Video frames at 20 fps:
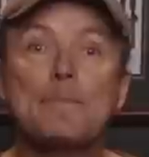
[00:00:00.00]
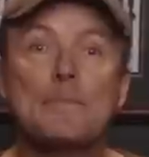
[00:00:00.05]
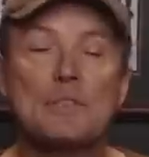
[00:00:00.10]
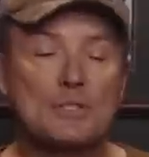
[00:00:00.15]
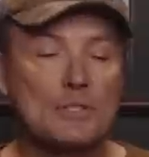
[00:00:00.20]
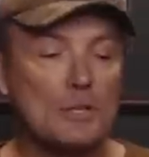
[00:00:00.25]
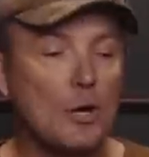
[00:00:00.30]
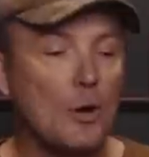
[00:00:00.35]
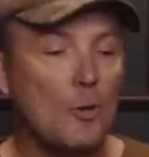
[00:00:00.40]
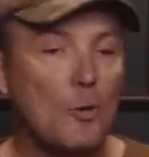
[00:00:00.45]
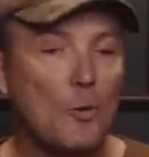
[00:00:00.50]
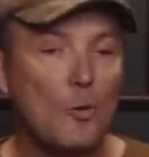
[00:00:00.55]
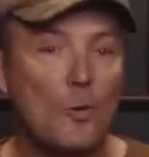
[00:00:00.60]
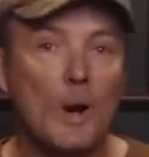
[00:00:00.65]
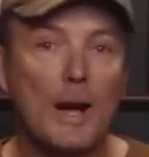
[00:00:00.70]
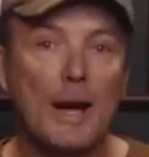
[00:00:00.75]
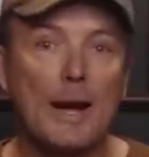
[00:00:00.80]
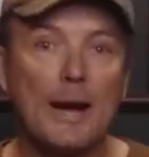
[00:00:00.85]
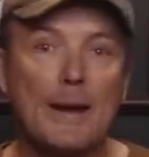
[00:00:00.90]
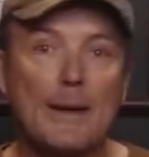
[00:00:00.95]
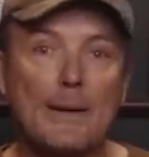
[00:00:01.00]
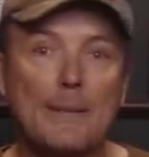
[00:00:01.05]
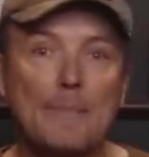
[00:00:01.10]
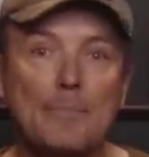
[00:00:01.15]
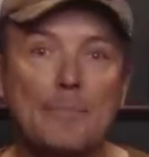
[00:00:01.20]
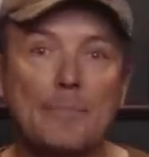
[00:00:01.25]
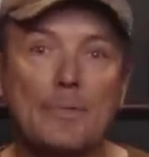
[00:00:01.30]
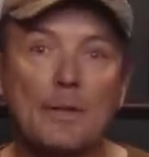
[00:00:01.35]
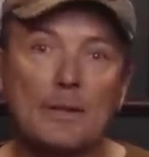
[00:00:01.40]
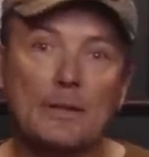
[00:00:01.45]
So
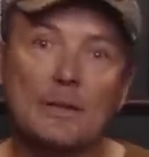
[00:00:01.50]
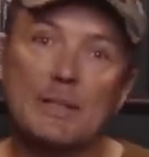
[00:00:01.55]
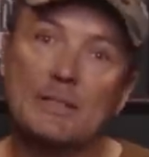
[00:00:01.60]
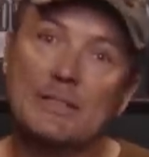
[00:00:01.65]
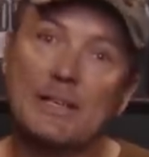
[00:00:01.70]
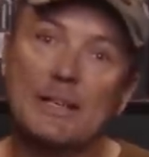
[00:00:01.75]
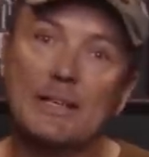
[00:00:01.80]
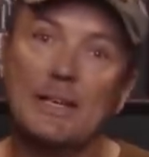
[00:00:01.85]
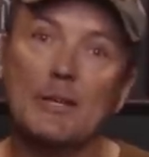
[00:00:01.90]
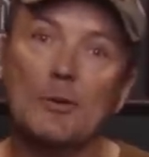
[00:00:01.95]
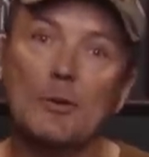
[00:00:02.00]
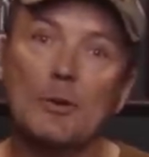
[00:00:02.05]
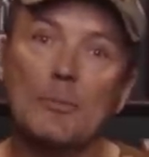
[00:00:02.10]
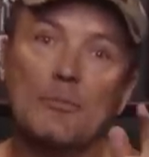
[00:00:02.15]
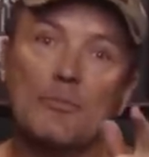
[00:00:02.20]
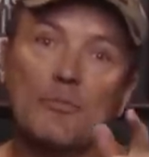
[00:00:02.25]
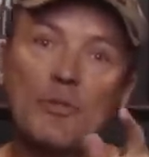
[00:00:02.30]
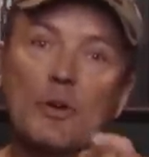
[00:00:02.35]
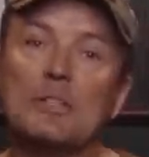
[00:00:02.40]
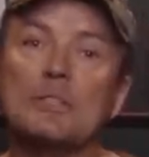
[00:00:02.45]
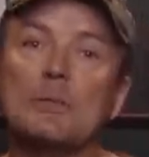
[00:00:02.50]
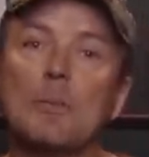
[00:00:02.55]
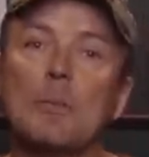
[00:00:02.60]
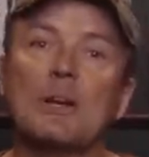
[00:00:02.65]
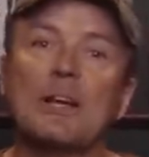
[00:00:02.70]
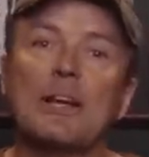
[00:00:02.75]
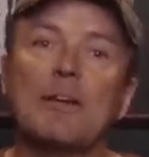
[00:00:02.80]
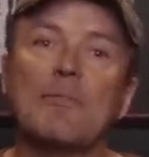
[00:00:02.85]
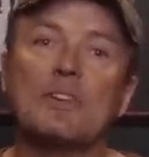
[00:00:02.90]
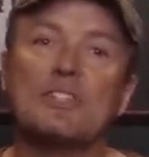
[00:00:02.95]
um, let's get into it. First, I'm
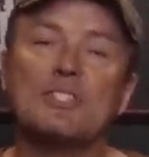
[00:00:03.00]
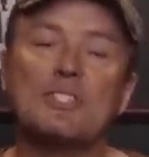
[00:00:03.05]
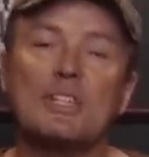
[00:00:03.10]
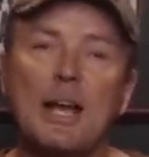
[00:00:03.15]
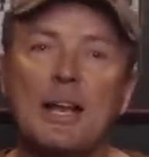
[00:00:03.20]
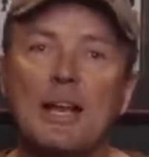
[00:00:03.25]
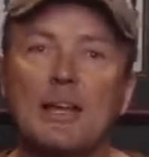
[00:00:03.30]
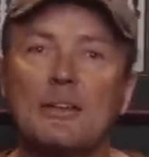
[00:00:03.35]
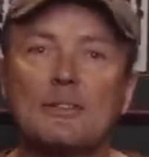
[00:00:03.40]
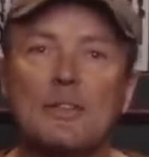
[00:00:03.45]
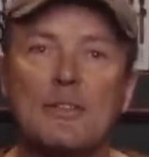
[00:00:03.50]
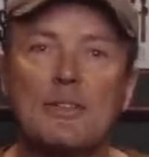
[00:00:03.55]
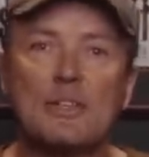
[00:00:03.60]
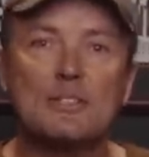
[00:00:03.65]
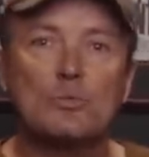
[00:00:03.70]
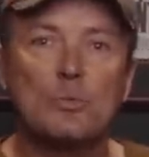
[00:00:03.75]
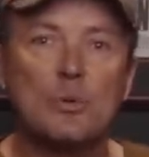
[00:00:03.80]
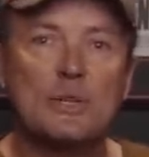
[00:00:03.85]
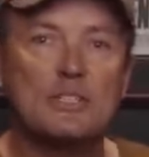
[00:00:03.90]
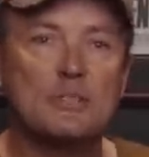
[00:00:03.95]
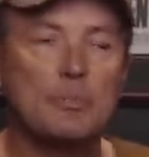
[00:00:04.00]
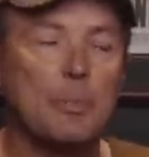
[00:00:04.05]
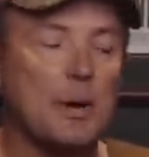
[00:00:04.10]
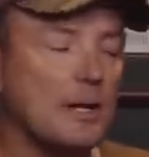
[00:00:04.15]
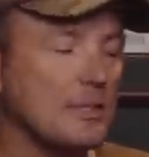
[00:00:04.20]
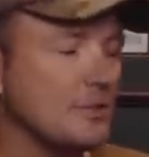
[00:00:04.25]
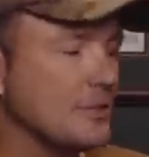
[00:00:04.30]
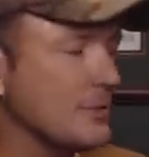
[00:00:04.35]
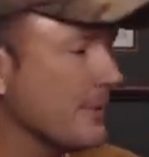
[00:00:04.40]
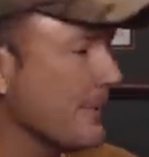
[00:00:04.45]
gonna give a shout out to this week's
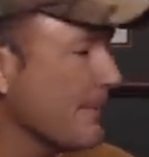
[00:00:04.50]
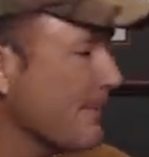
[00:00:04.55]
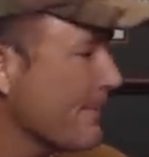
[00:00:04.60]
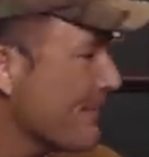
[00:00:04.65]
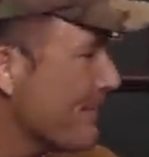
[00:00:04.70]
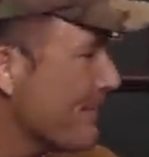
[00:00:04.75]
sponsor.